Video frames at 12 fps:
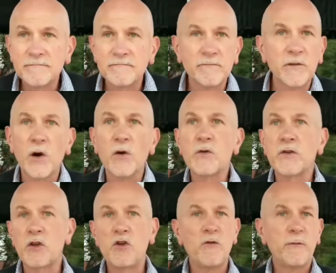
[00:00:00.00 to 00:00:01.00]
Those
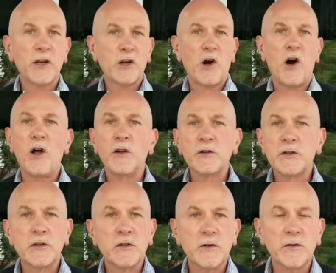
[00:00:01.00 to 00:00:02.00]
that you've been called
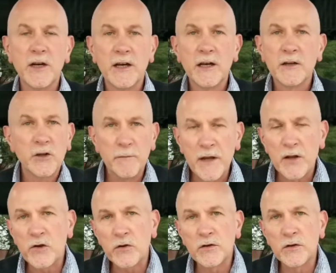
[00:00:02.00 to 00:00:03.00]
to
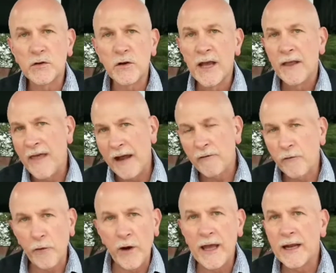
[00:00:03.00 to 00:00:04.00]
minister to, that
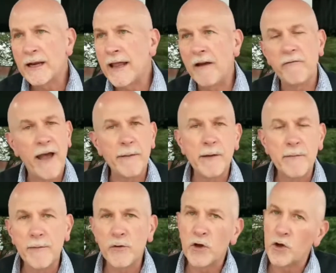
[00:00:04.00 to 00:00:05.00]
friend, that family
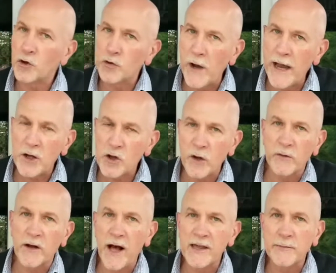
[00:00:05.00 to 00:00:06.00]
member that you're trying to share the
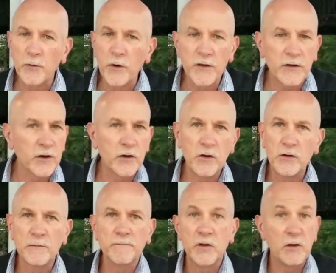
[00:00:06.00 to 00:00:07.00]
gospel with, do
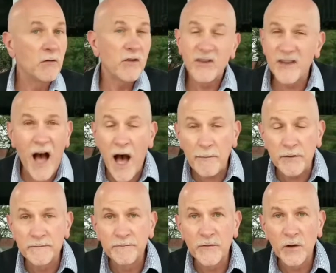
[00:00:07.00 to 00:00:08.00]
you stop
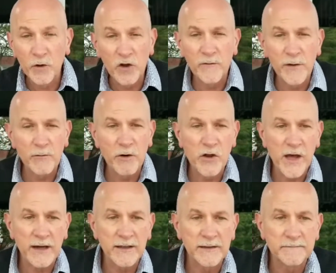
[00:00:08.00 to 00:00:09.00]
when you've been
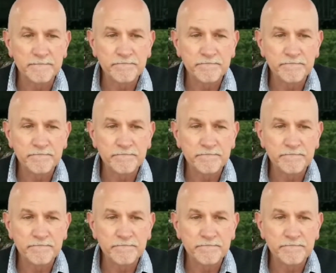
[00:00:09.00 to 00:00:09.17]
rejected?